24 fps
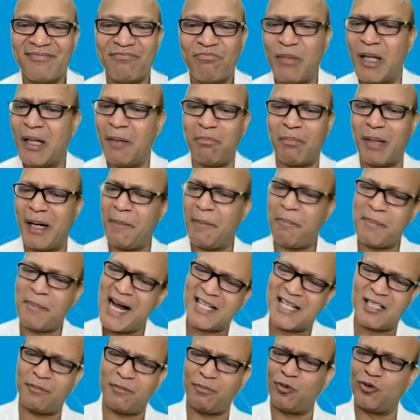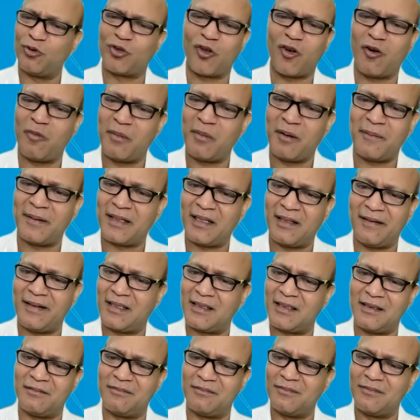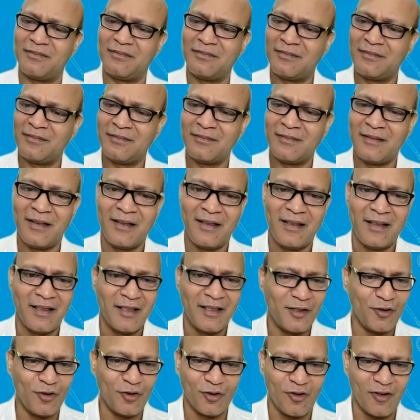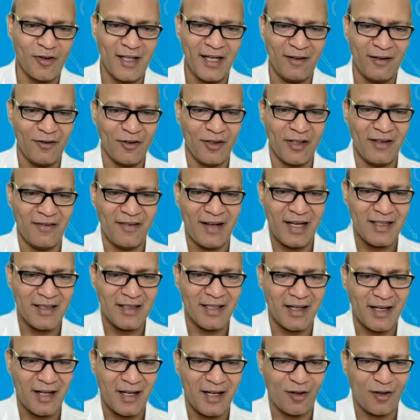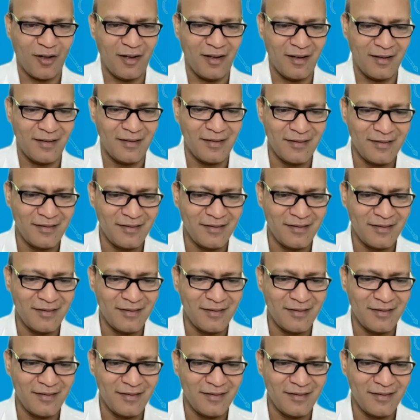Main bade pyar se puch raha hu, main matlab ekdam. You don't have to give answer at all.